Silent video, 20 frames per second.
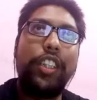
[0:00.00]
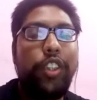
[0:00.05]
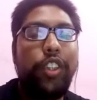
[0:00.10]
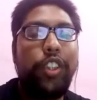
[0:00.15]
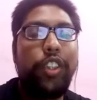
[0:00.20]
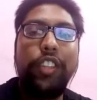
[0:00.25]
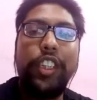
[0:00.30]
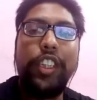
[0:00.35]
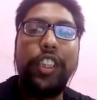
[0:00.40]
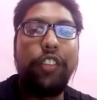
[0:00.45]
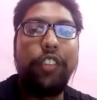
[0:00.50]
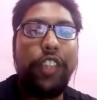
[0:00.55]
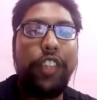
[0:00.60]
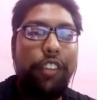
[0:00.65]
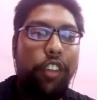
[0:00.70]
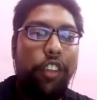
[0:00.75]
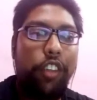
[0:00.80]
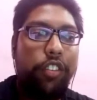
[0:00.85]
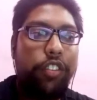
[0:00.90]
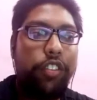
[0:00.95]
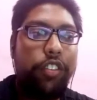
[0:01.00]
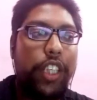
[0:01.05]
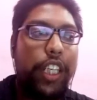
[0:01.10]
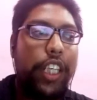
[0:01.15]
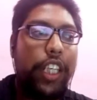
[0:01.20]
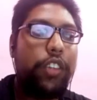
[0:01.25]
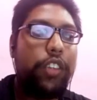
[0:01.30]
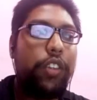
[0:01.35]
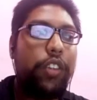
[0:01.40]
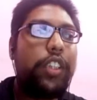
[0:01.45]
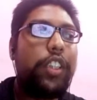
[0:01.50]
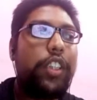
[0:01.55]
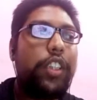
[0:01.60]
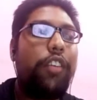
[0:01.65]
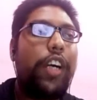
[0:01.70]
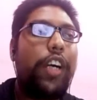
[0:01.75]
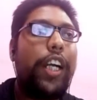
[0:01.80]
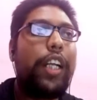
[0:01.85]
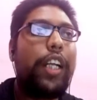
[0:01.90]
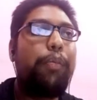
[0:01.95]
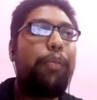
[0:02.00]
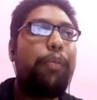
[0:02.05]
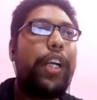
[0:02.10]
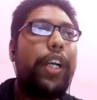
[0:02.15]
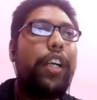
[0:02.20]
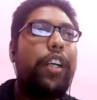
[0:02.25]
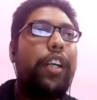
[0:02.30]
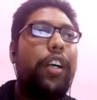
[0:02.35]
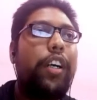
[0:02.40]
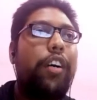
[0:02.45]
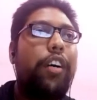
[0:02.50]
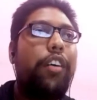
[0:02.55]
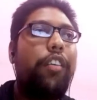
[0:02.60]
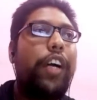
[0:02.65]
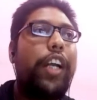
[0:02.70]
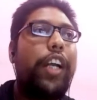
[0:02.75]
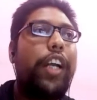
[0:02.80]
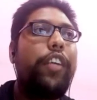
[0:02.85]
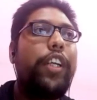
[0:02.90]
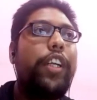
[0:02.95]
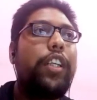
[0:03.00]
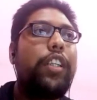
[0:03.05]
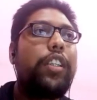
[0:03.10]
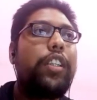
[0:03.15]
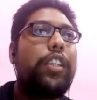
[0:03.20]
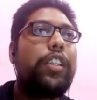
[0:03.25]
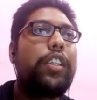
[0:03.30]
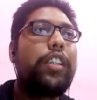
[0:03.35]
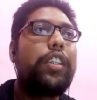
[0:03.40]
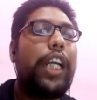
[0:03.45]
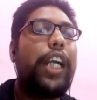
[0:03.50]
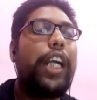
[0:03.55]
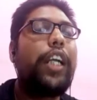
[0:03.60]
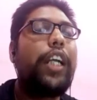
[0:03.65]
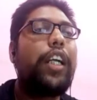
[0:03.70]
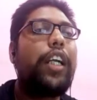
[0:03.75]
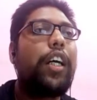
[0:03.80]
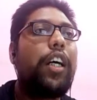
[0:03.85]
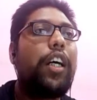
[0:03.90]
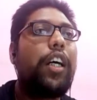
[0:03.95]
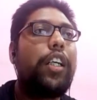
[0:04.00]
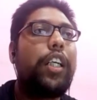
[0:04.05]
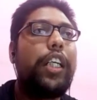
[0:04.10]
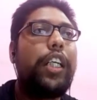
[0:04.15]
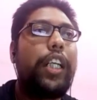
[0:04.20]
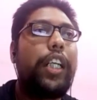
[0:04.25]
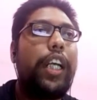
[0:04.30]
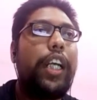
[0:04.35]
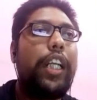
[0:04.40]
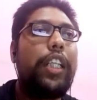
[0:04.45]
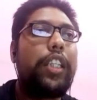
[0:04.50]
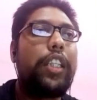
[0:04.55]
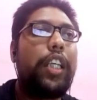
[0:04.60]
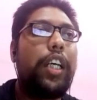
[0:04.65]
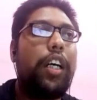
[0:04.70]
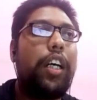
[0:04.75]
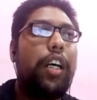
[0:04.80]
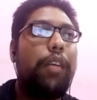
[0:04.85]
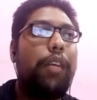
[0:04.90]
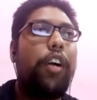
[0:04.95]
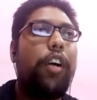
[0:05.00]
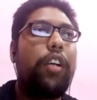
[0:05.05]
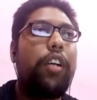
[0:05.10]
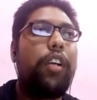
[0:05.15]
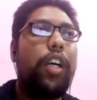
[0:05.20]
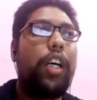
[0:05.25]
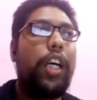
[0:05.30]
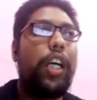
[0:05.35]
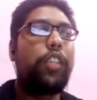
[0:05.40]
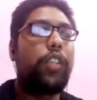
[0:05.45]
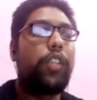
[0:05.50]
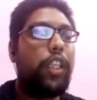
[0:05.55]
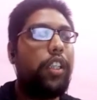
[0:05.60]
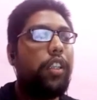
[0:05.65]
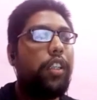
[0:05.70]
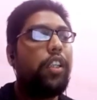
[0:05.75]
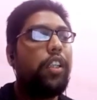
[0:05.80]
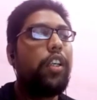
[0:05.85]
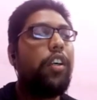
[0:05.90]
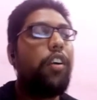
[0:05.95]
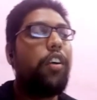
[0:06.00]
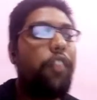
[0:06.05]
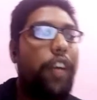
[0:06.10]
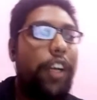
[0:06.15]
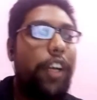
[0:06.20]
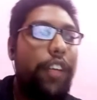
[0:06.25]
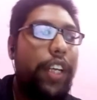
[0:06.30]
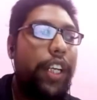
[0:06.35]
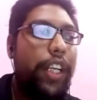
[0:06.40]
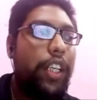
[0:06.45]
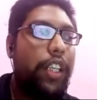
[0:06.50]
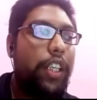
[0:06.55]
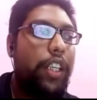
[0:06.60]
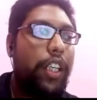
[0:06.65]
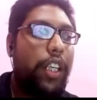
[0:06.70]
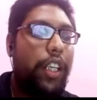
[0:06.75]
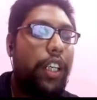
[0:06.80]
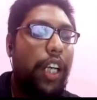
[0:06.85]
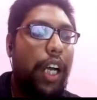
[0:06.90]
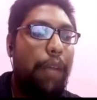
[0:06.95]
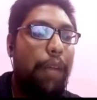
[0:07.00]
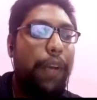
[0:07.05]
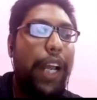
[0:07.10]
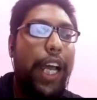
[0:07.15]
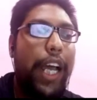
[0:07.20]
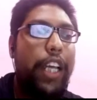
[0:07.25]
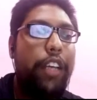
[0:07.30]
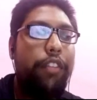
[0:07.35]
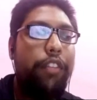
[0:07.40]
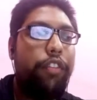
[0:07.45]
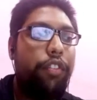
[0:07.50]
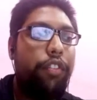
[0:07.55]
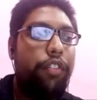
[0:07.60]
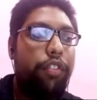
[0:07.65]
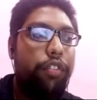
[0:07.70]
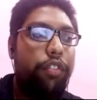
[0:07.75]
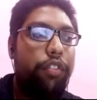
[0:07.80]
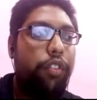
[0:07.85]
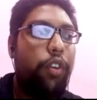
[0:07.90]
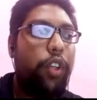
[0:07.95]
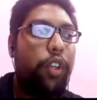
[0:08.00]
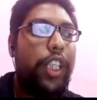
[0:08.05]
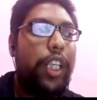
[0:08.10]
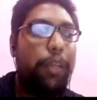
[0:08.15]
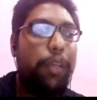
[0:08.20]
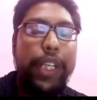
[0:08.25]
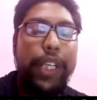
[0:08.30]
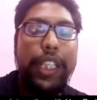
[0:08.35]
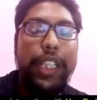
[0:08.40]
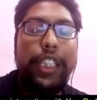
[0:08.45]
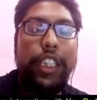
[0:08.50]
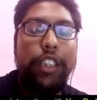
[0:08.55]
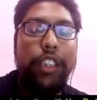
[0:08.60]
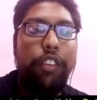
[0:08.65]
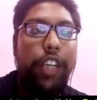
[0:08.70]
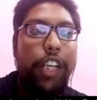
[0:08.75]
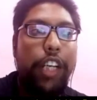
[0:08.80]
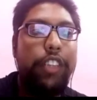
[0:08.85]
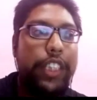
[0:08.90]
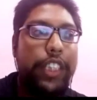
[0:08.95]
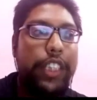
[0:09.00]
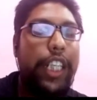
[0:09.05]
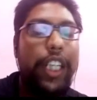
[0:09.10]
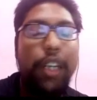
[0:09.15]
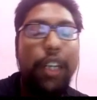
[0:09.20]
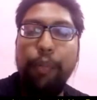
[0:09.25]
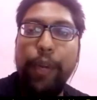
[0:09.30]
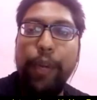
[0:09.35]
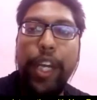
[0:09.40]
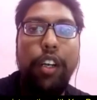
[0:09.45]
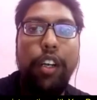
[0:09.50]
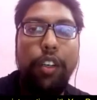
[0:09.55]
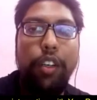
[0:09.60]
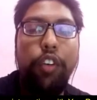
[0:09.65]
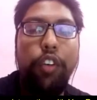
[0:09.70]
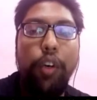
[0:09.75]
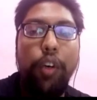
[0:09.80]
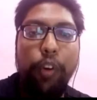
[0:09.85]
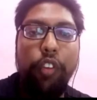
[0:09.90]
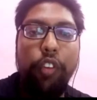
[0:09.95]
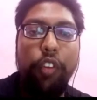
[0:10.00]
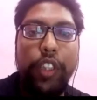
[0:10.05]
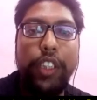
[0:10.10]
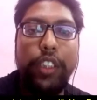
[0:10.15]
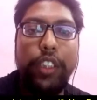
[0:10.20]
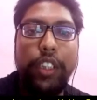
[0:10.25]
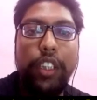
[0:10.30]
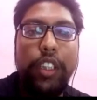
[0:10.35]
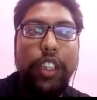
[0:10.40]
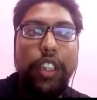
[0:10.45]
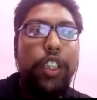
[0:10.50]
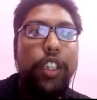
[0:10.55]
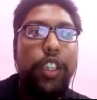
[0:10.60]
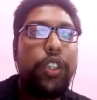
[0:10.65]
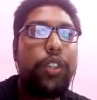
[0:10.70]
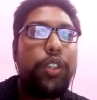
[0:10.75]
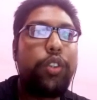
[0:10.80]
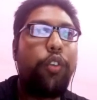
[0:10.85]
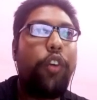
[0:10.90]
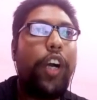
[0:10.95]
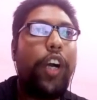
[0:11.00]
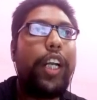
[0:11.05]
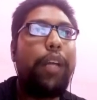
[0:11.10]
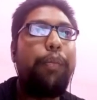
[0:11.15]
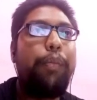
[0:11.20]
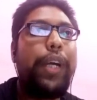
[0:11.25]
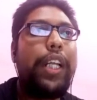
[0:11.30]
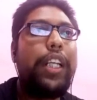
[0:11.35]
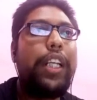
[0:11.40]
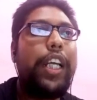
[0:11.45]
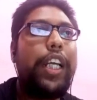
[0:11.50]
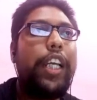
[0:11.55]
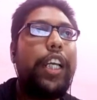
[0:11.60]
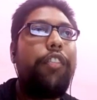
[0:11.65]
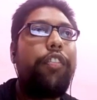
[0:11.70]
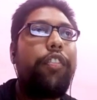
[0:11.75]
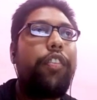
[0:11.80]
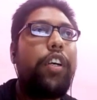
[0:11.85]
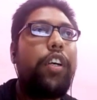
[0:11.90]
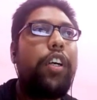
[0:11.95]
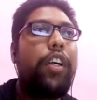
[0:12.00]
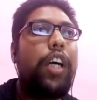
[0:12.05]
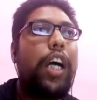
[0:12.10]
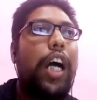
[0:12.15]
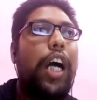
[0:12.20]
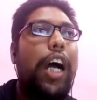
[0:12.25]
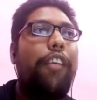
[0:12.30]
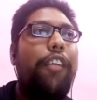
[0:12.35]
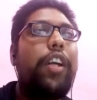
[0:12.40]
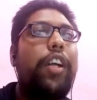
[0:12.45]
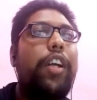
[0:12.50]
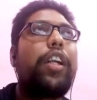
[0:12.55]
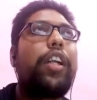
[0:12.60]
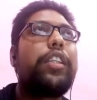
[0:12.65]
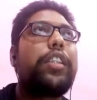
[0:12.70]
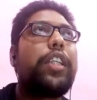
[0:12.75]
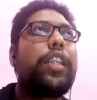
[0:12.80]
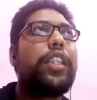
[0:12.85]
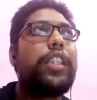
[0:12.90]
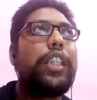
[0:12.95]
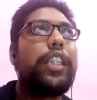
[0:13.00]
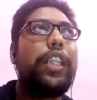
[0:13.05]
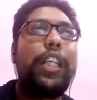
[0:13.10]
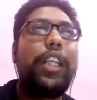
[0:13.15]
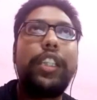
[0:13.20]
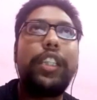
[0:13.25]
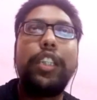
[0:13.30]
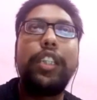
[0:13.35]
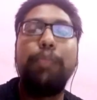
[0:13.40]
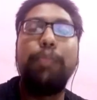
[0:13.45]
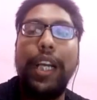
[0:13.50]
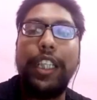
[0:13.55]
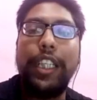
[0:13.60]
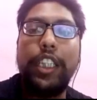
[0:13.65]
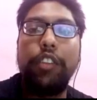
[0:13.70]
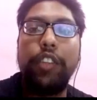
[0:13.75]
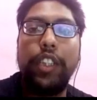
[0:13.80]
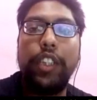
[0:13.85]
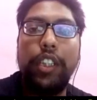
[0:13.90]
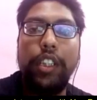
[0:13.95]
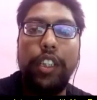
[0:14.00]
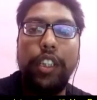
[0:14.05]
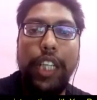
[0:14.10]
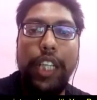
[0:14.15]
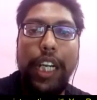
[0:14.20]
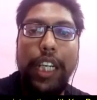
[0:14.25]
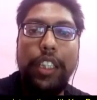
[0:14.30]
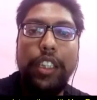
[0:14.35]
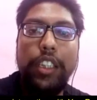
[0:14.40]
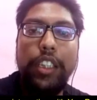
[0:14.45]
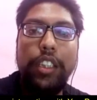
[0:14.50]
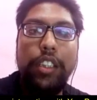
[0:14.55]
tuition fees is waived off. Actually, sir, what happened when we sent the details about actually when we apply for that PhD, when we sent a mail for professor. So what happened, if our research interest is matches with that